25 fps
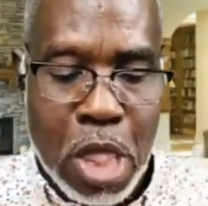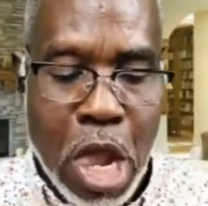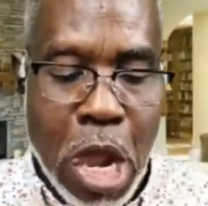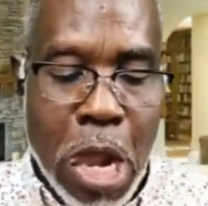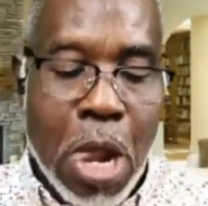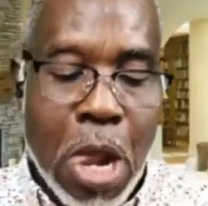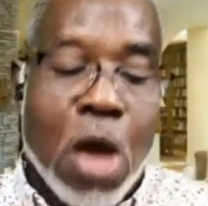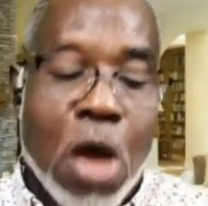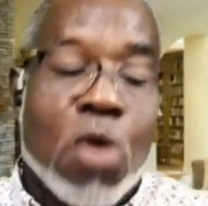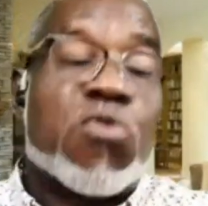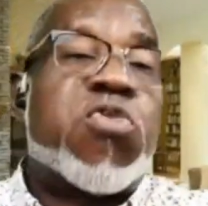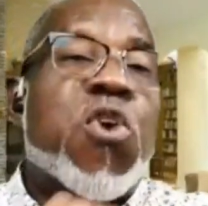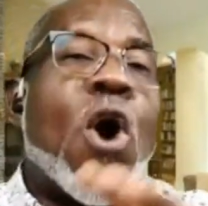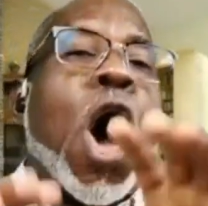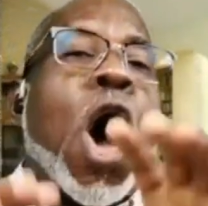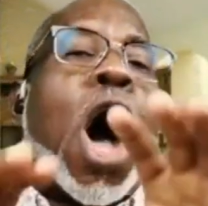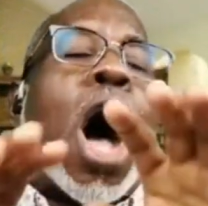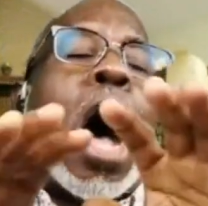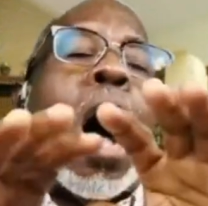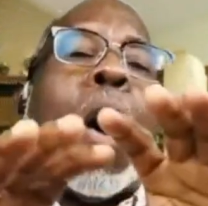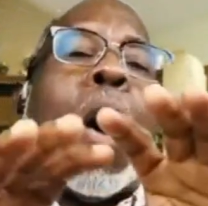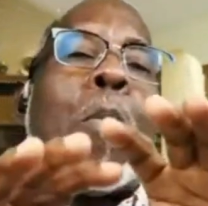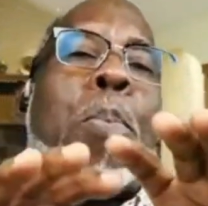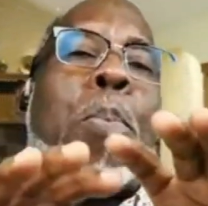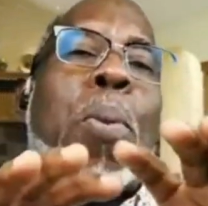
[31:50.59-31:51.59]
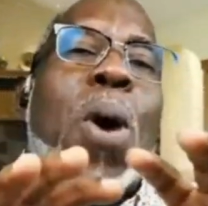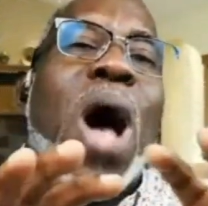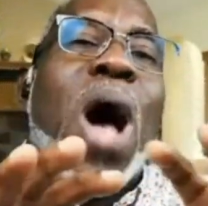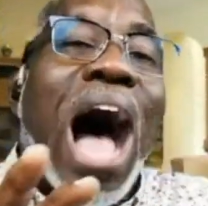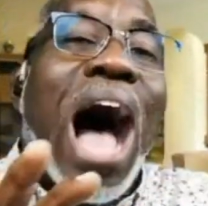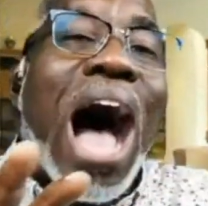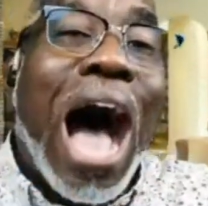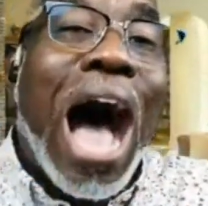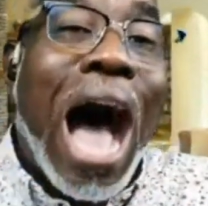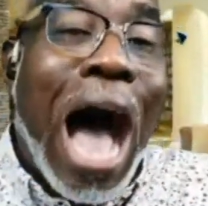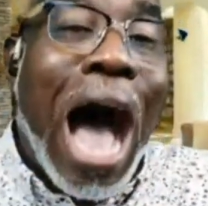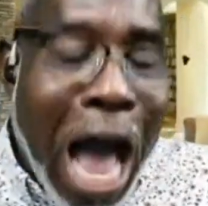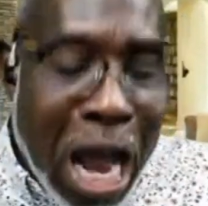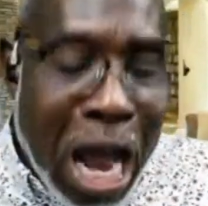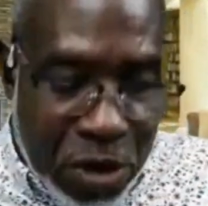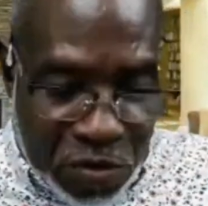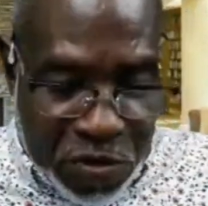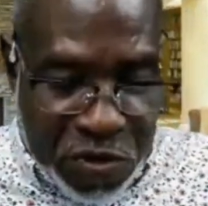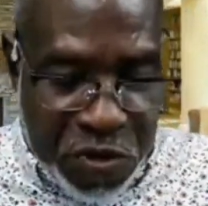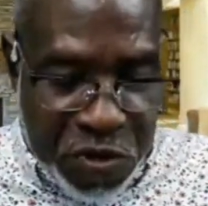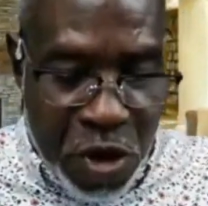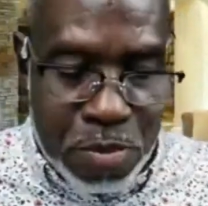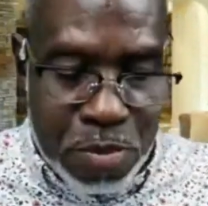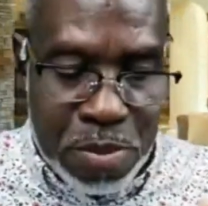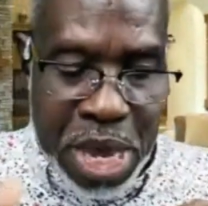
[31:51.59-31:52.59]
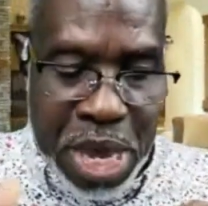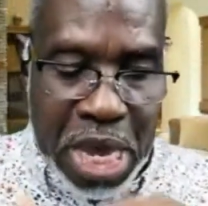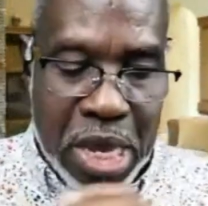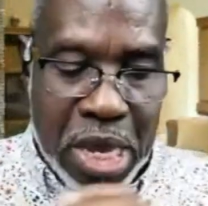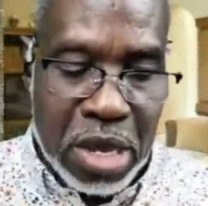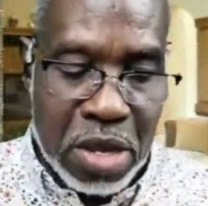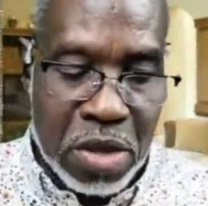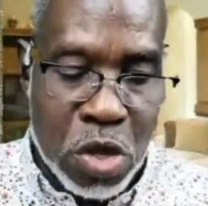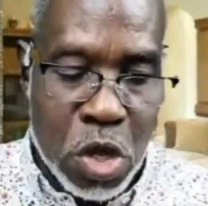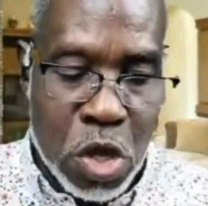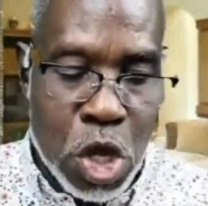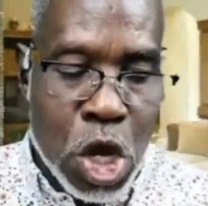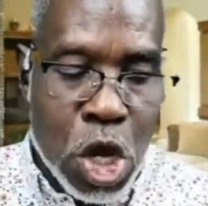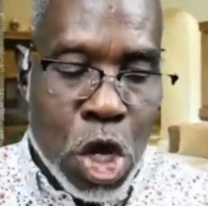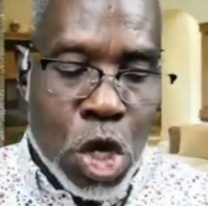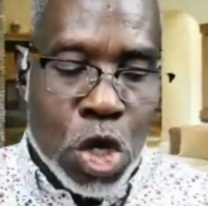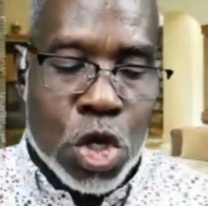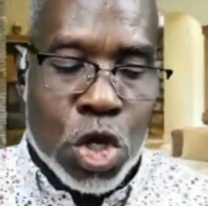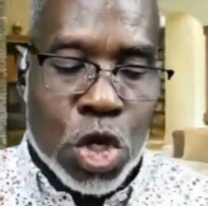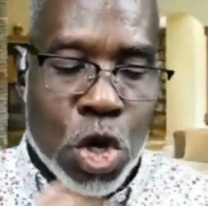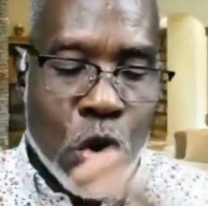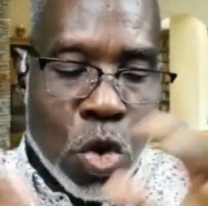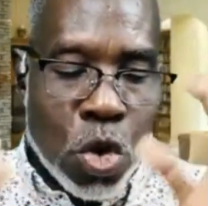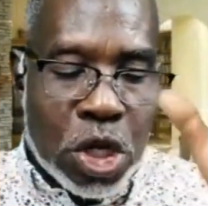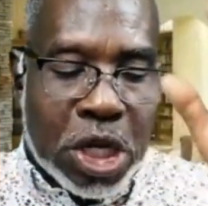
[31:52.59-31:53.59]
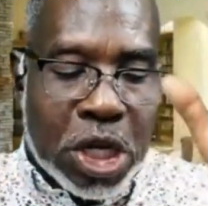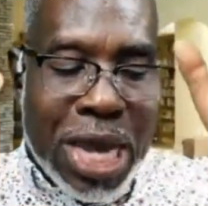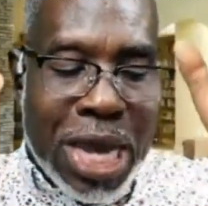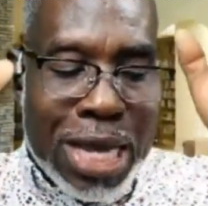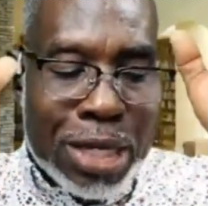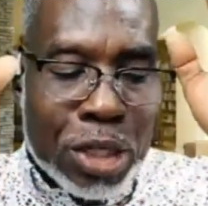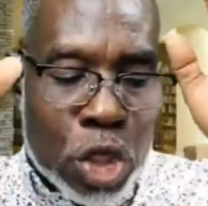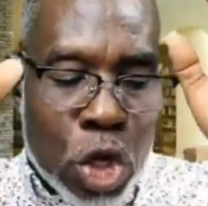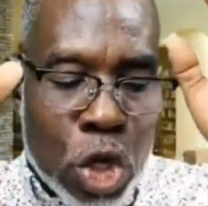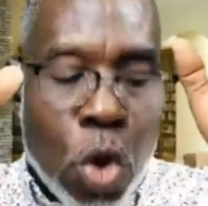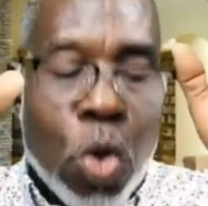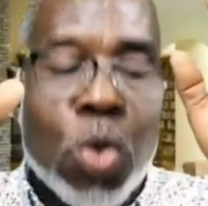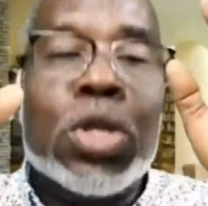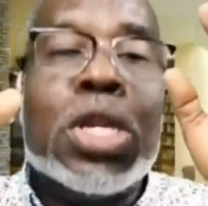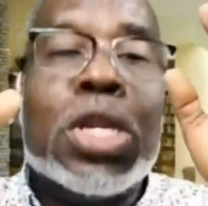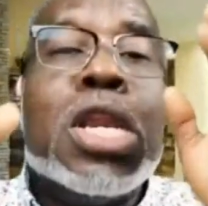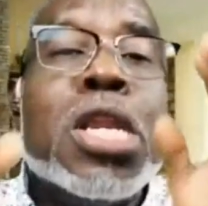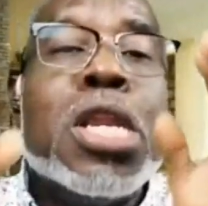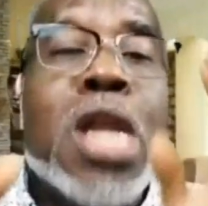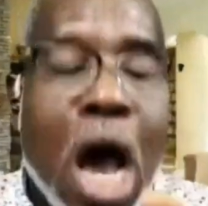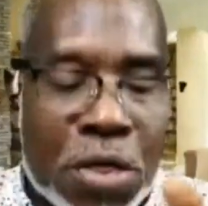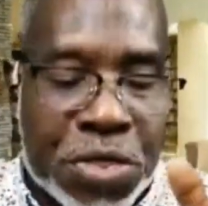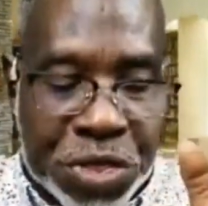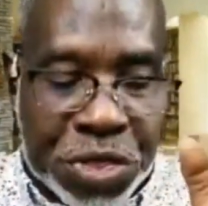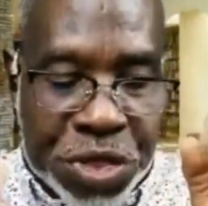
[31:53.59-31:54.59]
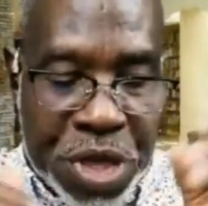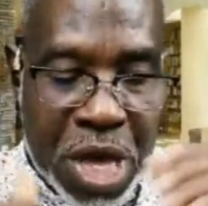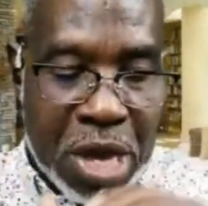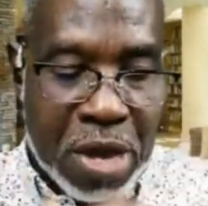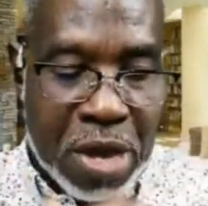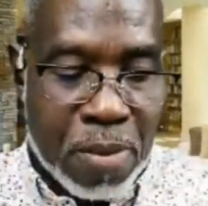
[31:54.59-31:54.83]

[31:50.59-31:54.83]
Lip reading: For apart from me, you can do nothing.